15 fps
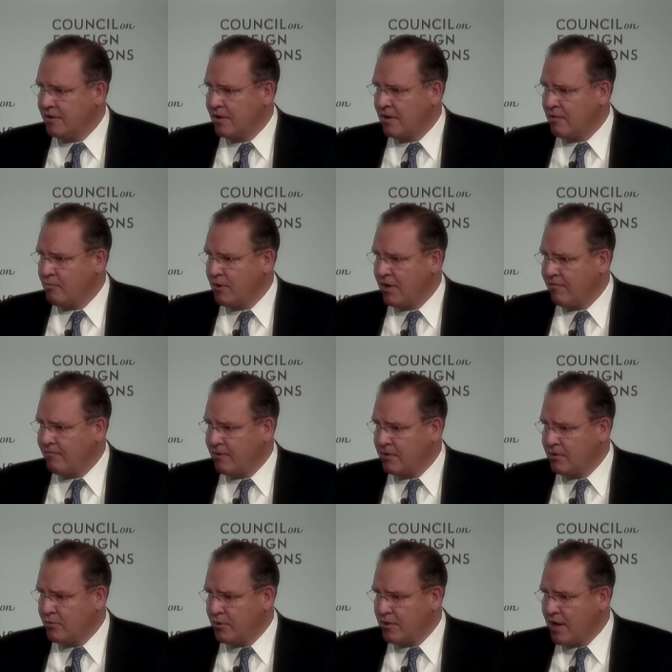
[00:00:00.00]
Uh, we have been
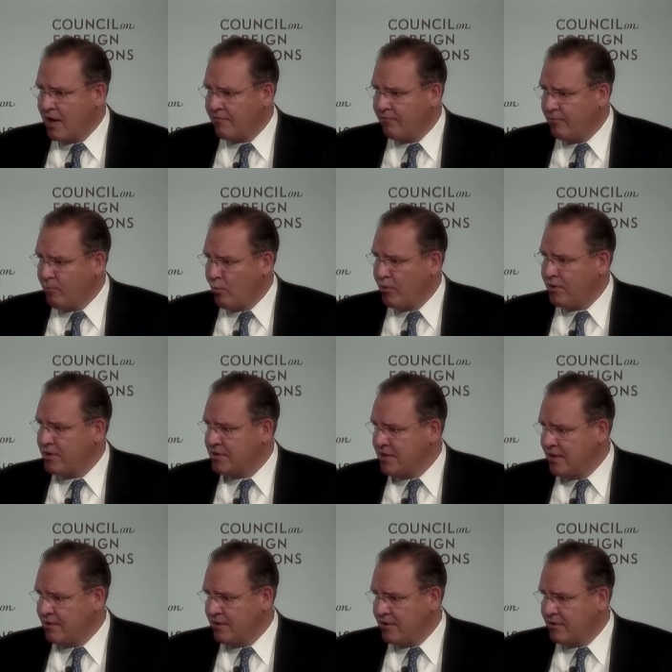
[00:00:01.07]
doing that for more than
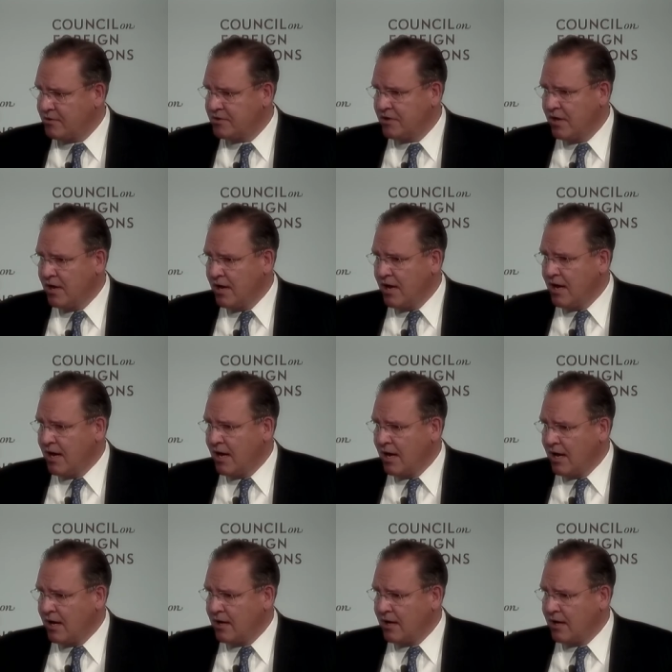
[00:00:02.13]
ten years. Uh,